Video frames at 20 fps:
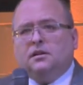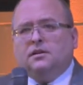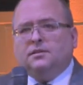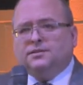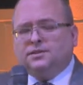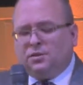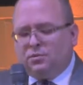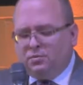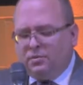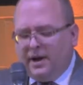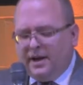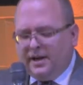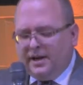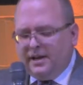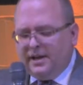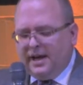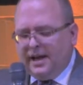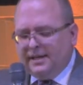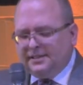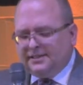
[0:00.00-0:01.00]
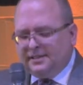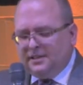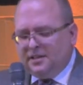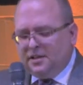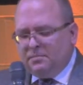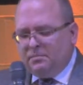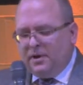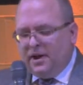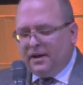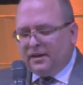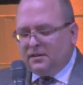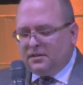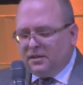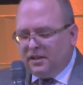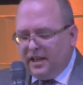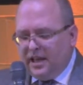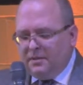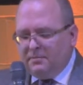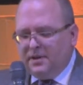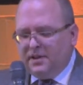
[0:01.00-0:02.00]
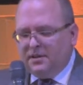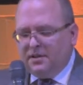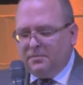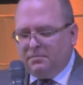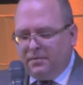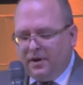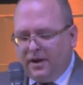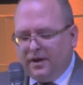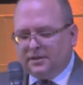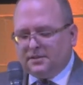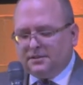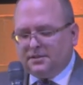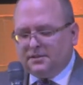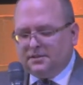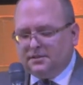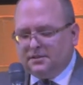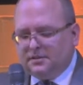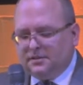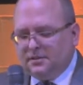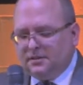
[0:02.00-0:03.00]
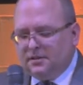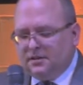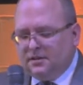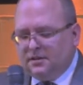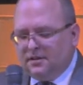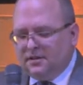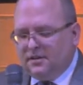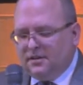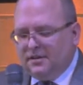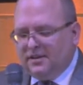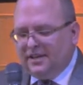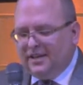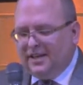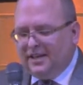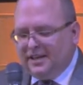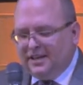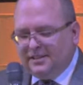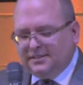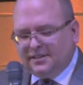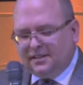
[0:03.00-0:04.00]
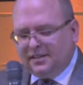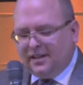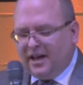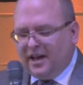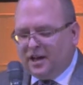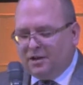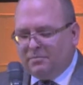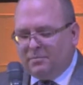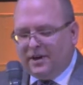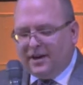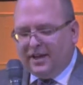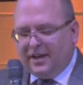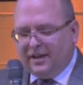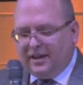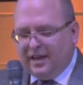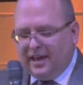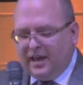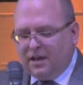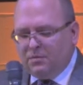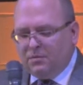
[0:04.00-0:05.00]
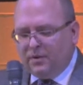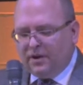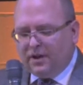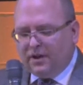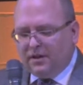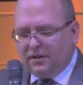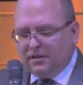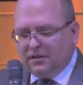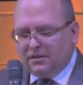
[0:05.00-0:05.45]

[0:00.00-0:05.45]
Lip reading: So recognizing the but, claiming the but. It is a lot of money, can we?